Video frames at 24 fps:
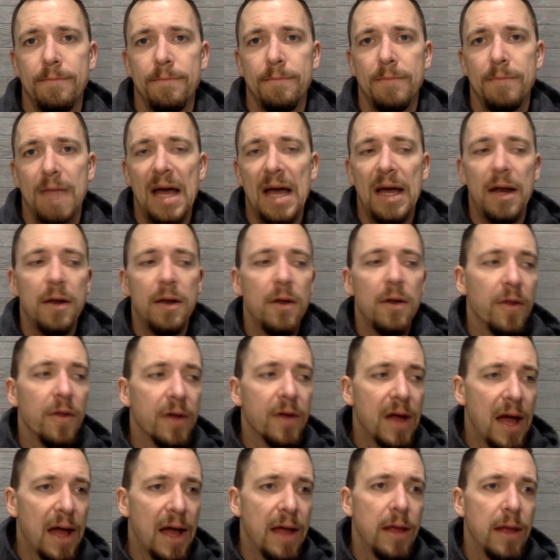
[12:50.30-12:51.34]
I got another
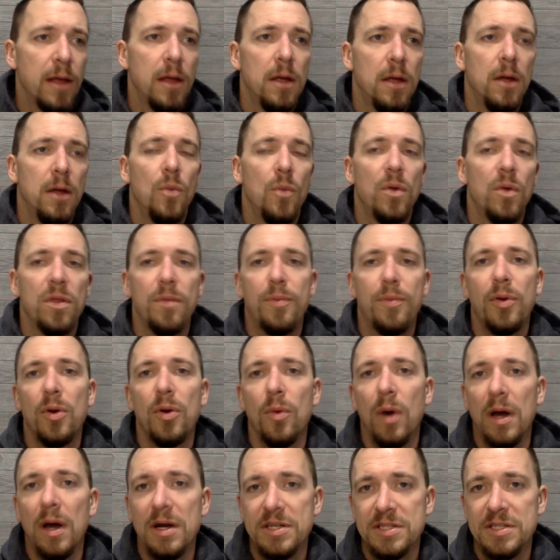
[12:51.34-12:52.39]
guy with a pure
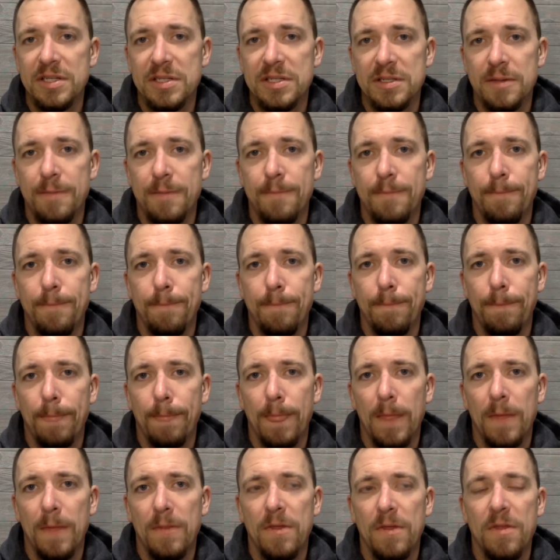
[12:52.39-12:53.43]
water system.
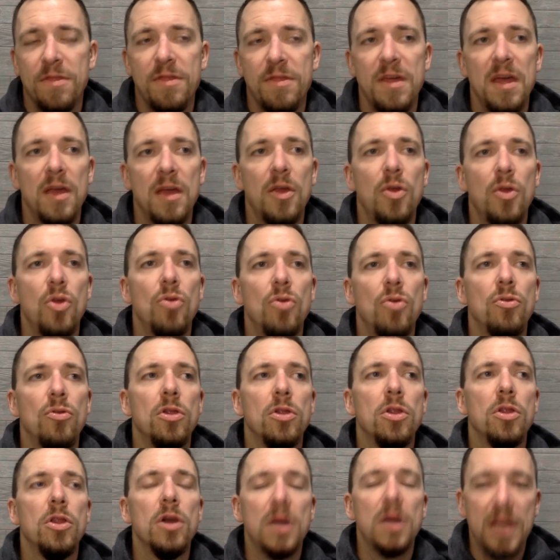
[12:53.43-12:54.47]
The thing, you
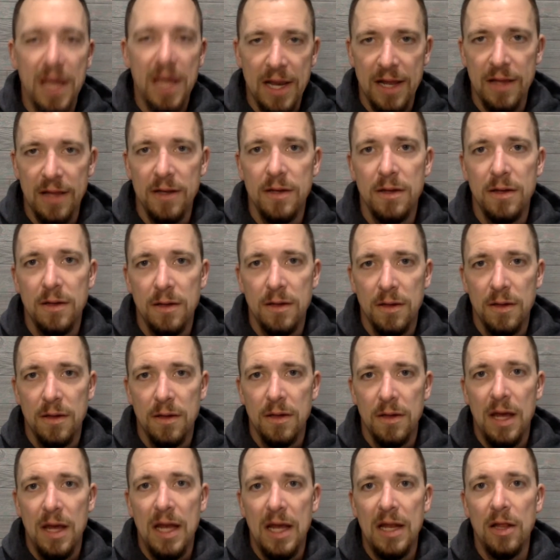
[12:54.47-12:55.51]
look at it,
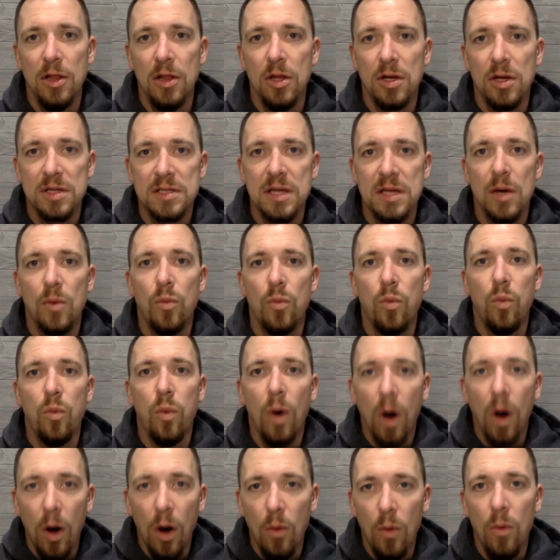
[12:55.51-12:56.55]
and it looks like,
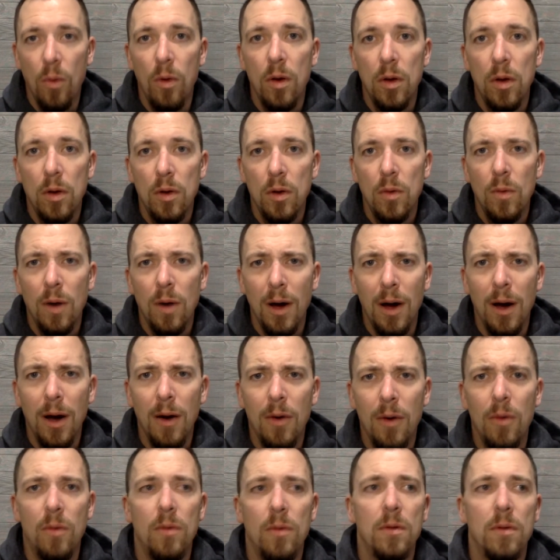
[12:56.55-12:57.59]
whoa,
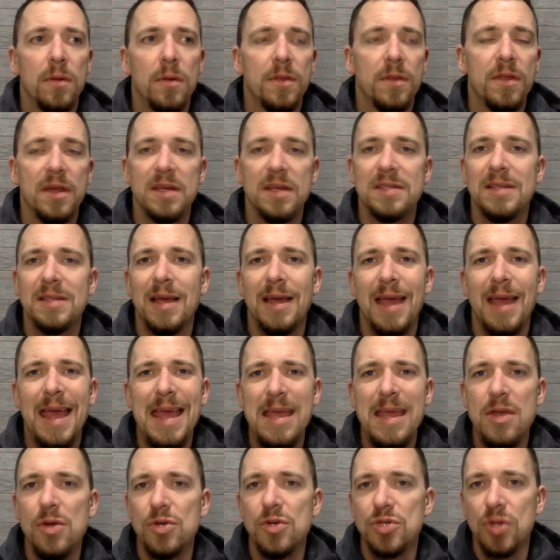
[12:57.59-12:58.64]
whoa. Thing's like eight
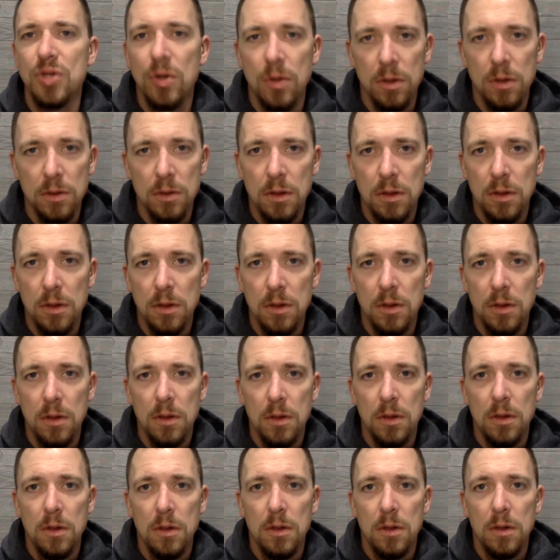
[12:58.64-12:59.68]
years old.
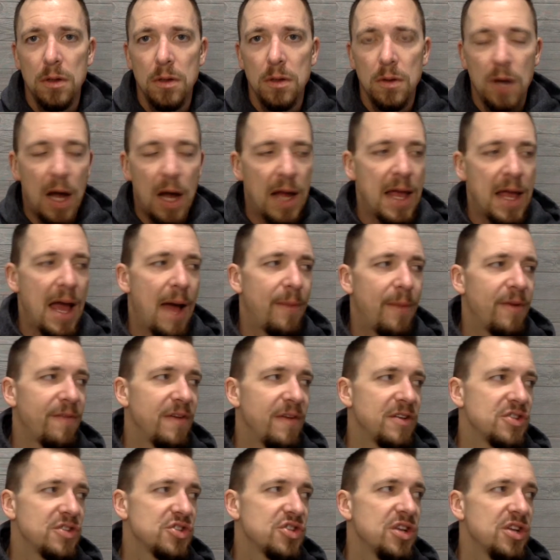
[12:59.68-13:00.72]
Well, yeah, but if I
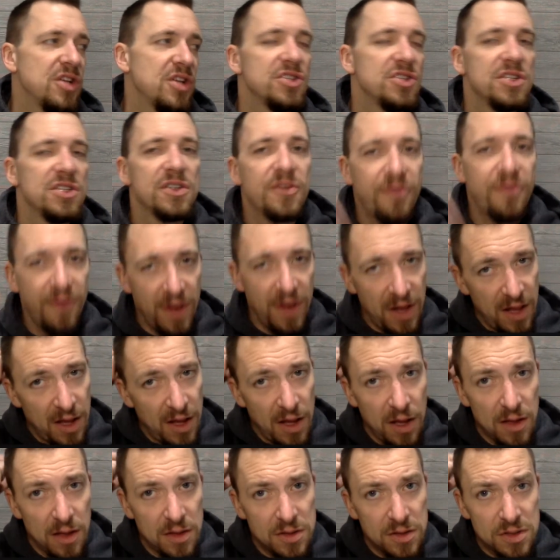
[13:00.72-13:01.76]
just change these
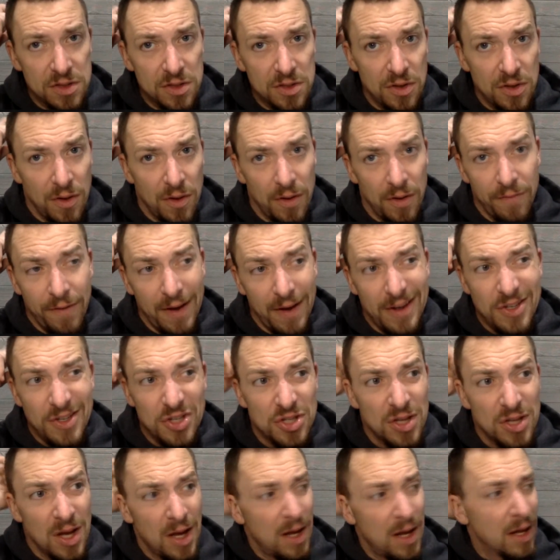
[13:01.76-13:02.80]
fittings, you know, if I
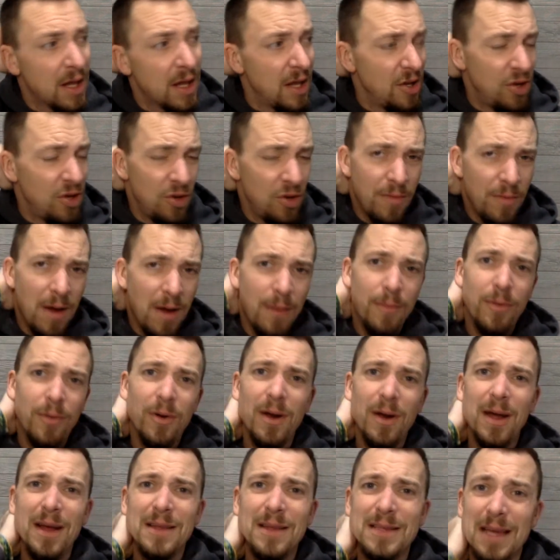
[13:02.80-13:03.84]
just get new
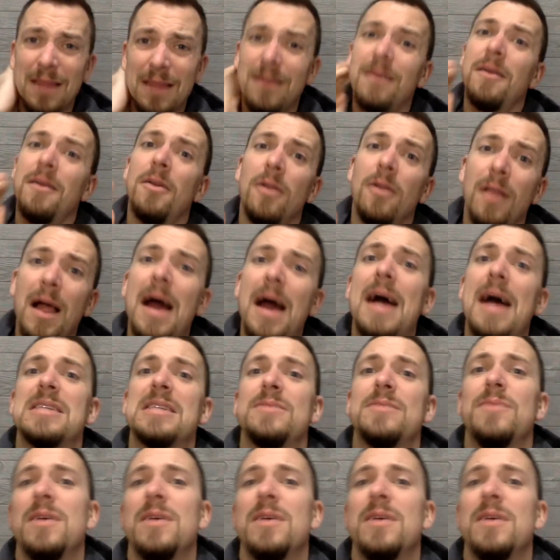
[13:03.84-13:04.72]
membranes, I think it'll last me,